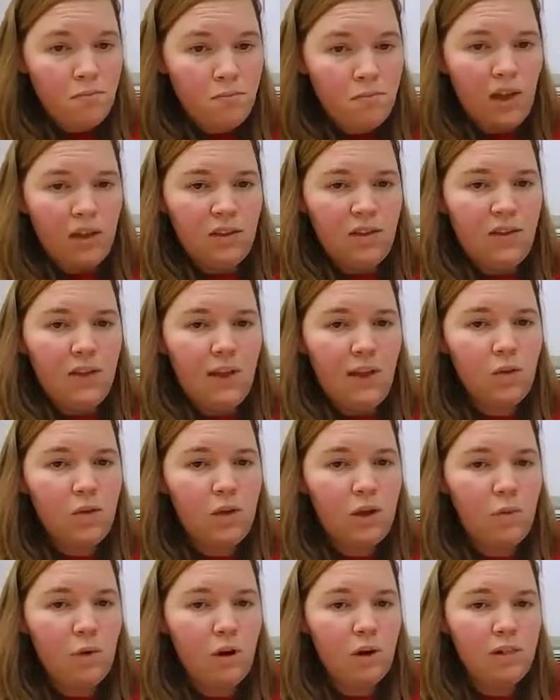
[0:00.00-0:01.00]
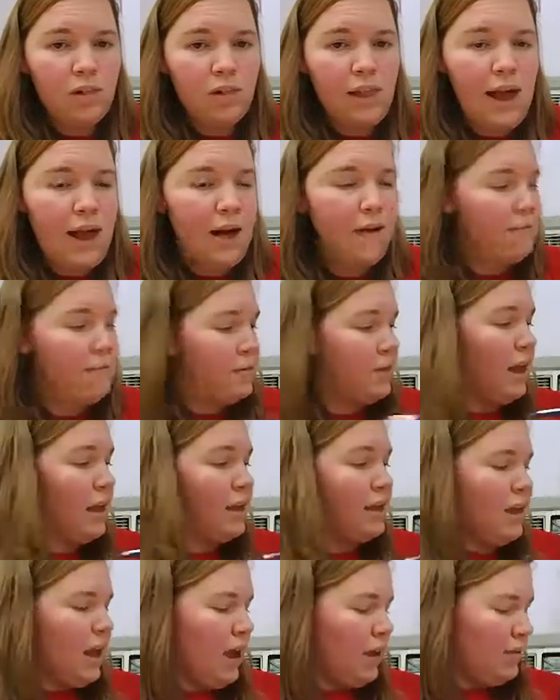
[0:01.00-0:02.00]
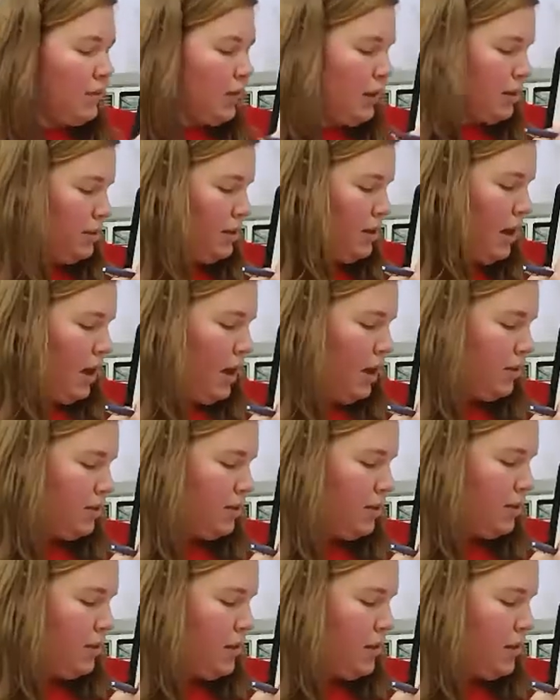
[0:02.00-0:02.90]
That's the only word left, and yes, it does.